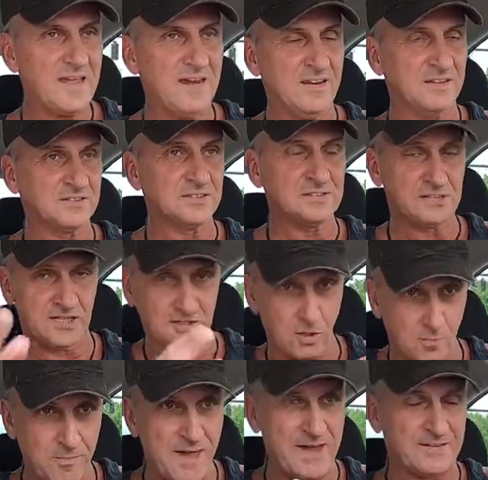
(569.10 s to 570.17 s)
And this is going
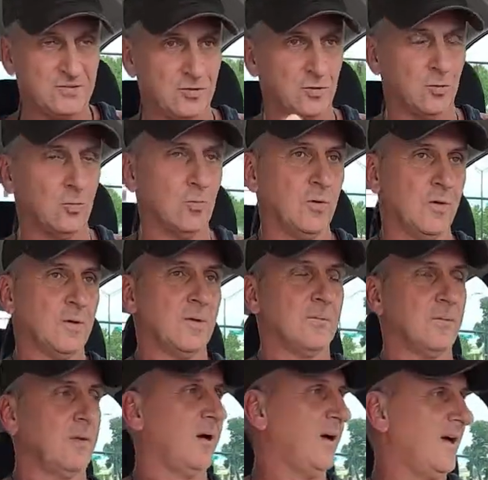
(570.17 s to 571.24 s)
to go back to
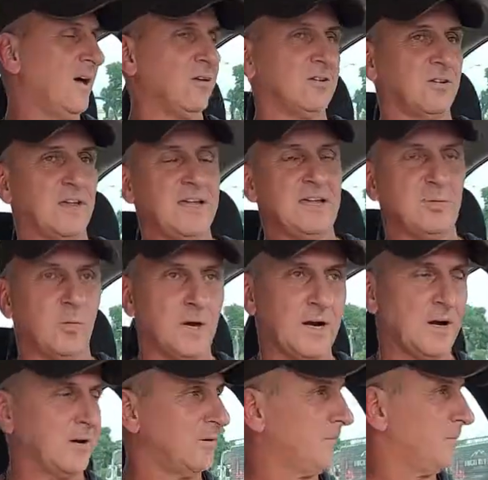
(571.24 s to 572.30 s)
Elk Lake,
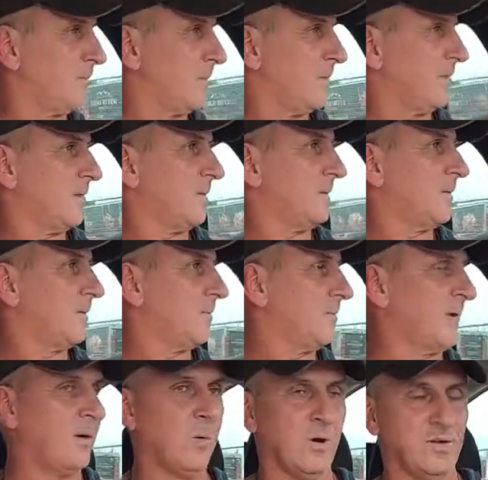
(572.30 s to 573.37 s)
where
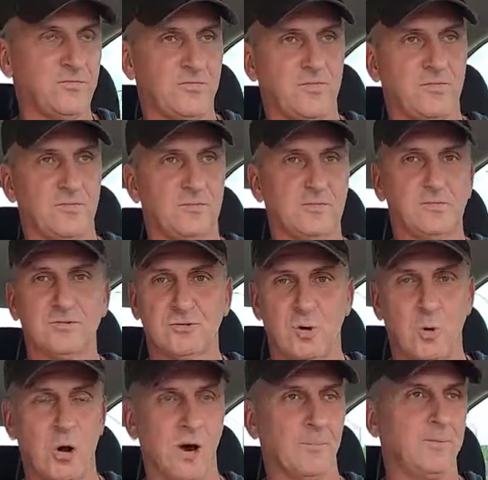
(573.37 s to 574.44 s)
my wife
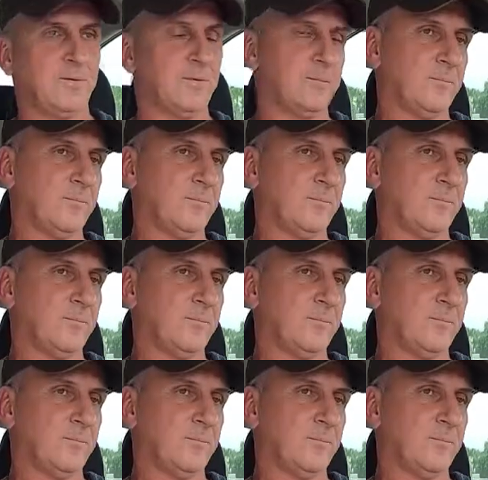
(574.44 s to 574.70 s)
grew up.